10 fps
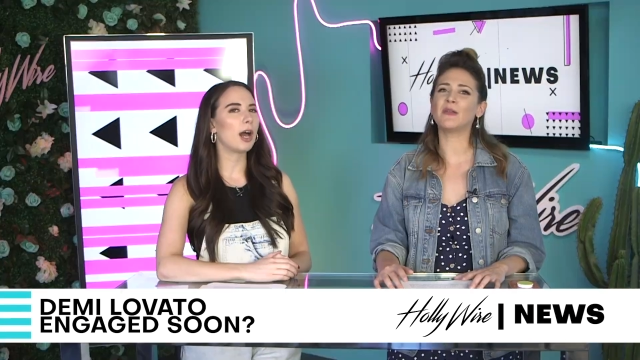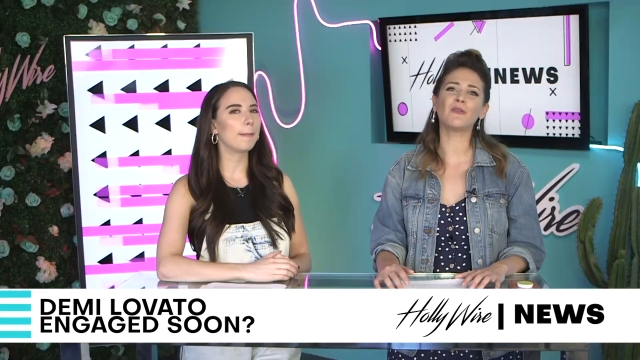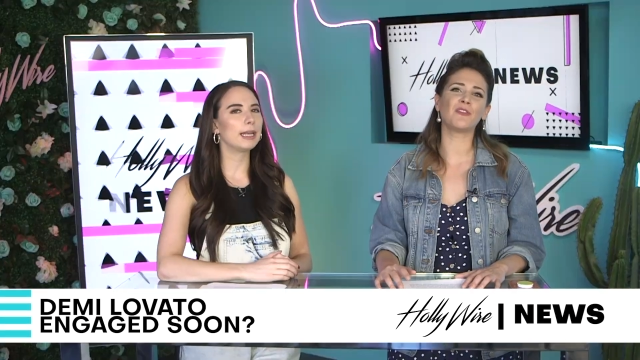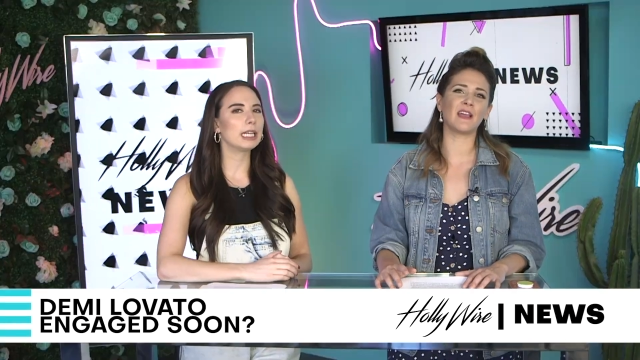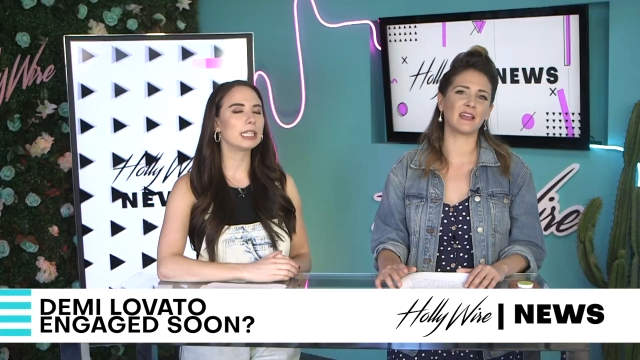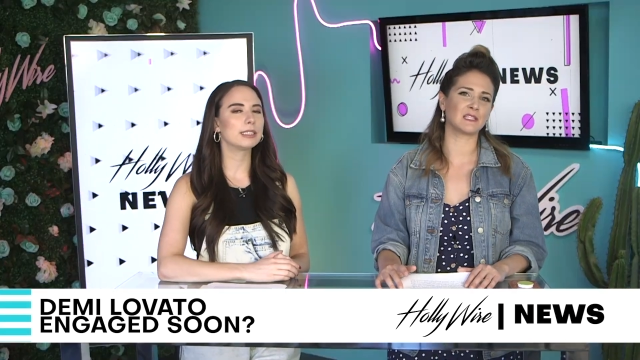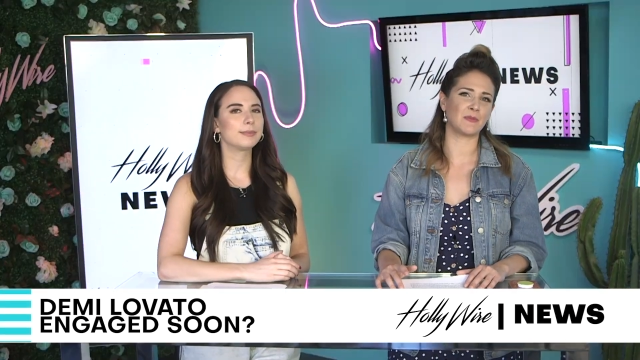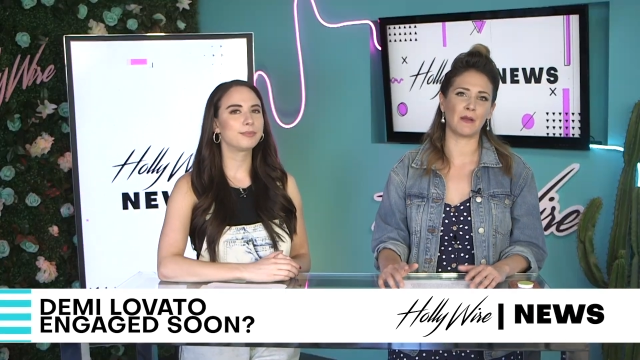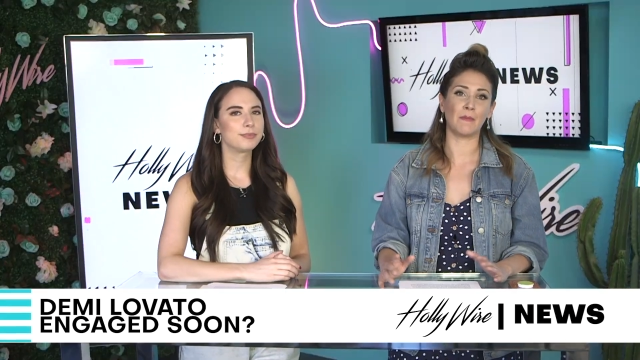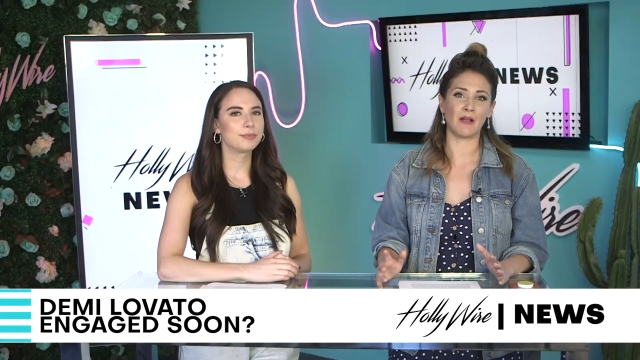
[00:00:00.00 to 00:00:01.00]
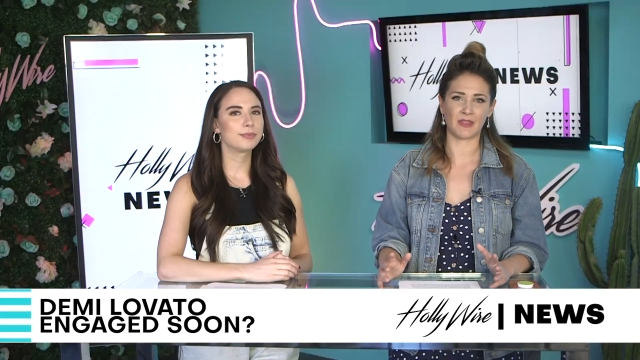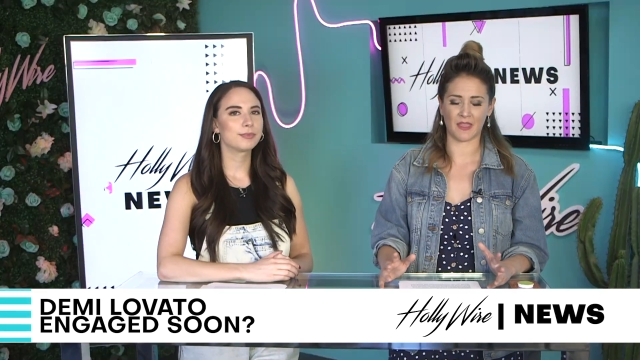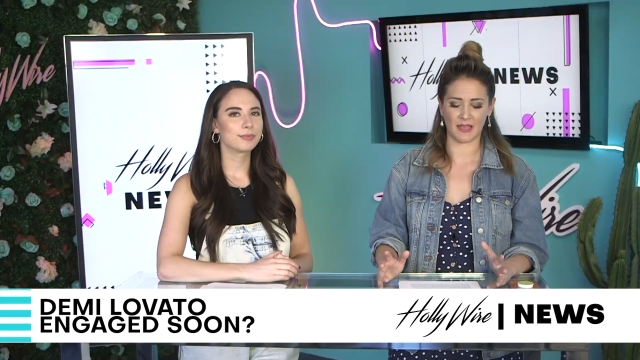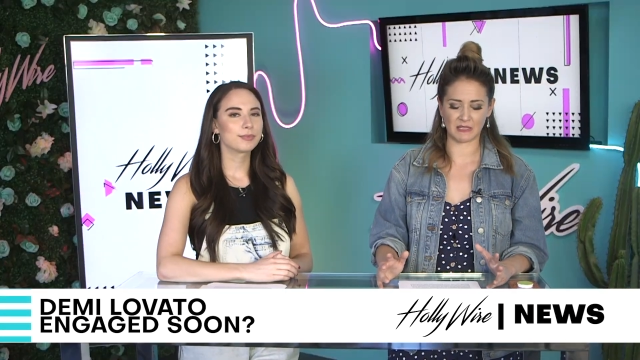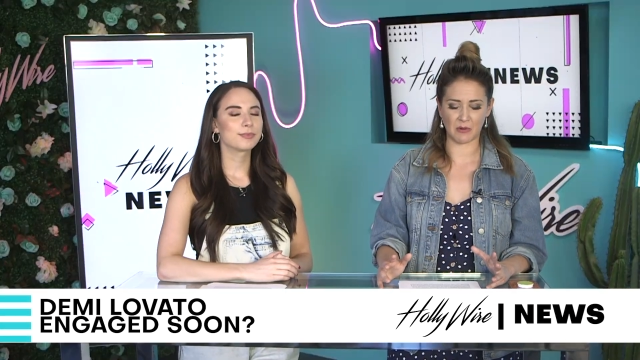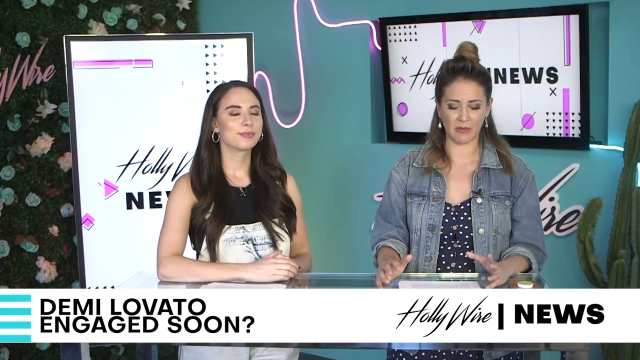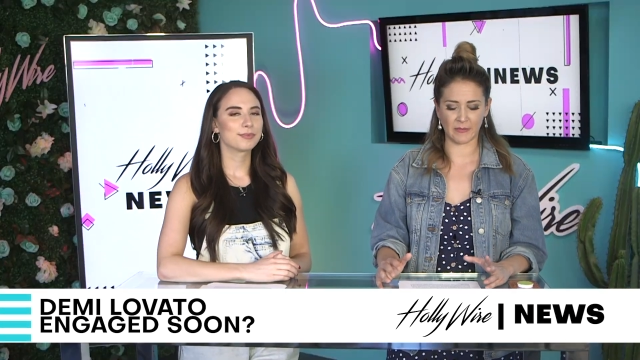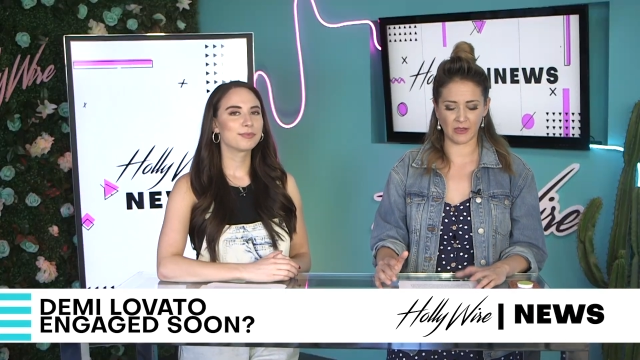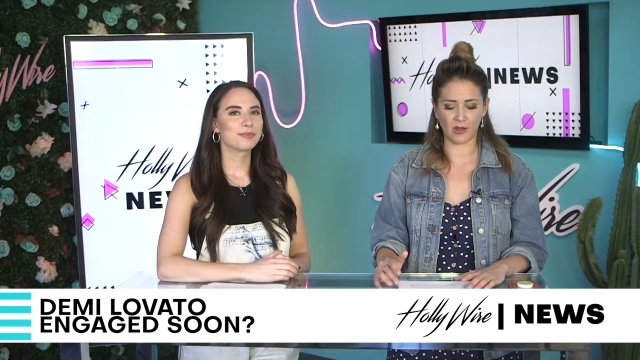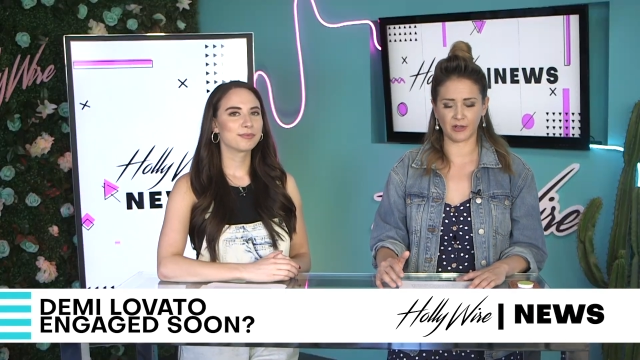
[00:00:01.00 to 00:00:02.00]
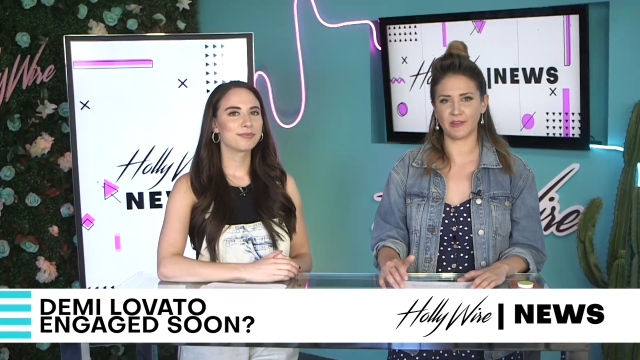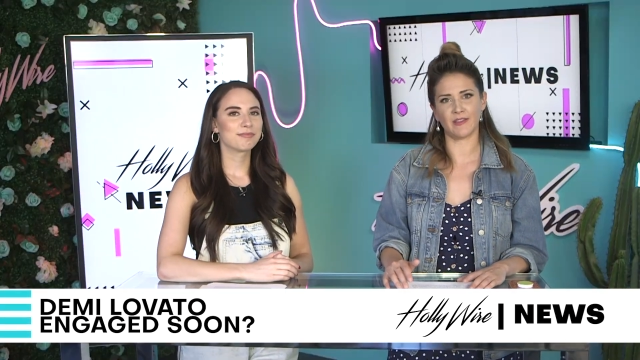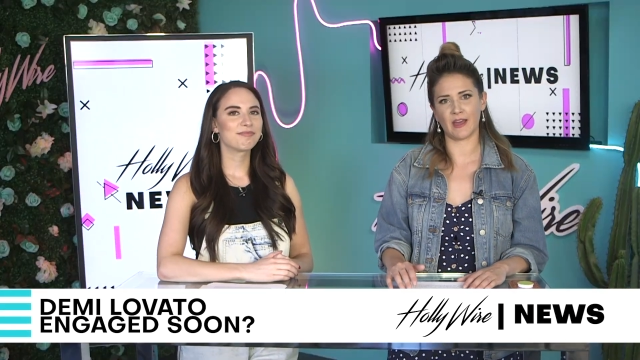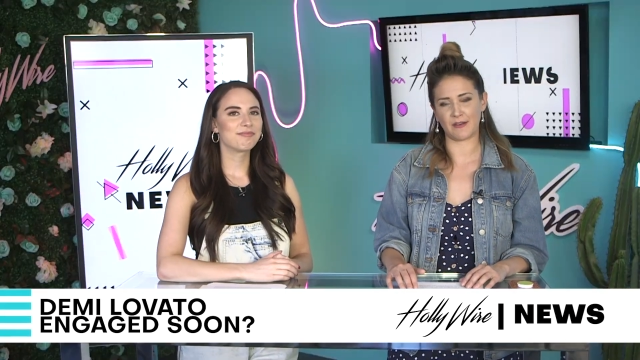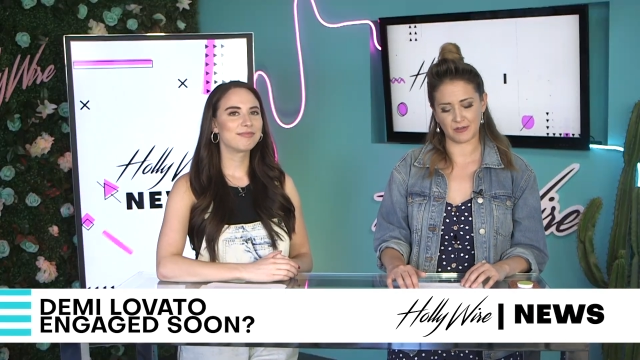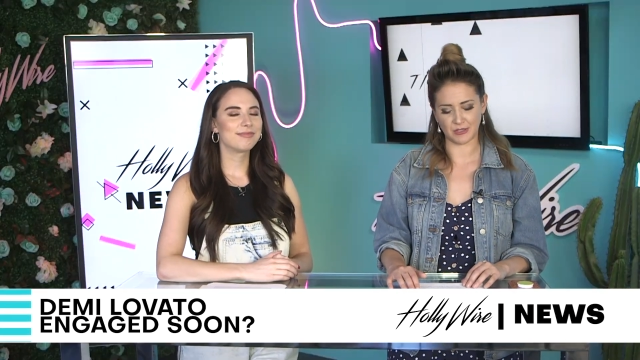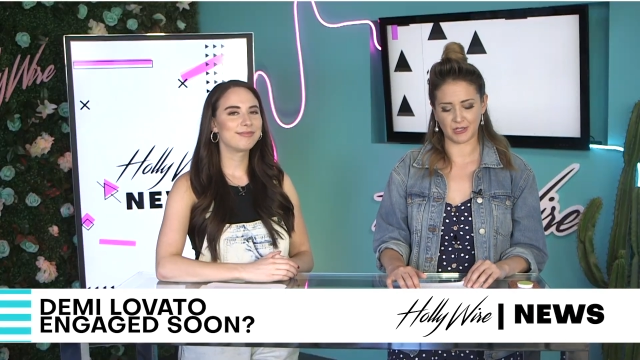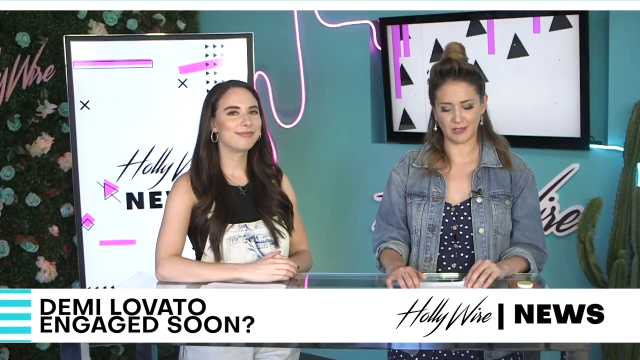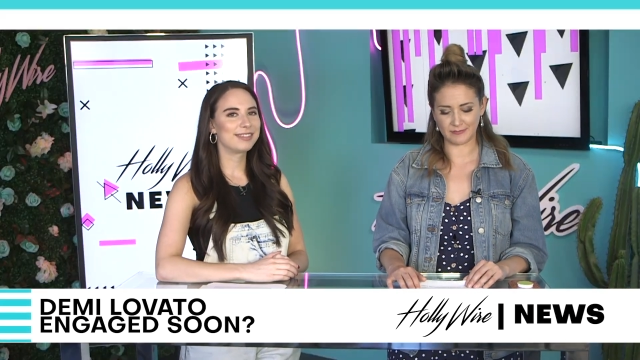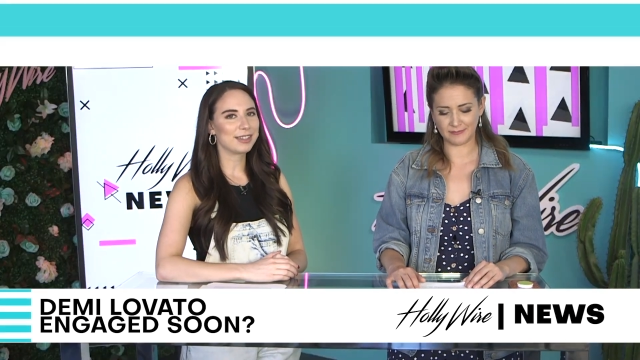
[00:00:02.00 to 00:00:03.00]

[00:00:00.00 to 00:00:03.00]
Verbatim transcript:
Speaker 1: don't think it's been a month. I think it's probably been longer than that for sure.